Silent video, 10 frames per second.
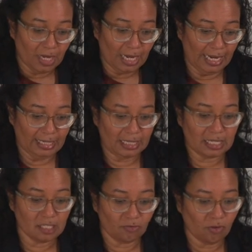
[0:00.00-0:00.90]
In
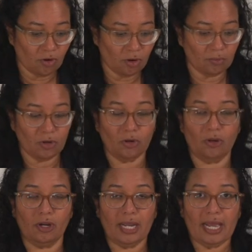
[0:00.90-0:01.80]
this form, you're
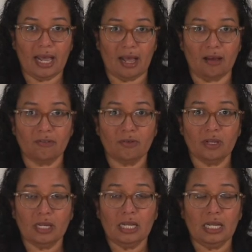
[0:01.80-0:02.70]
gonna have
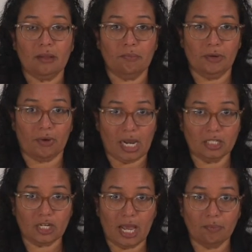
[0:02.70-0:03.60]

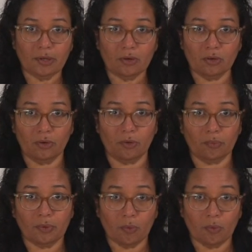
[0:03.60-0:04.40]
Mirage Capital Group,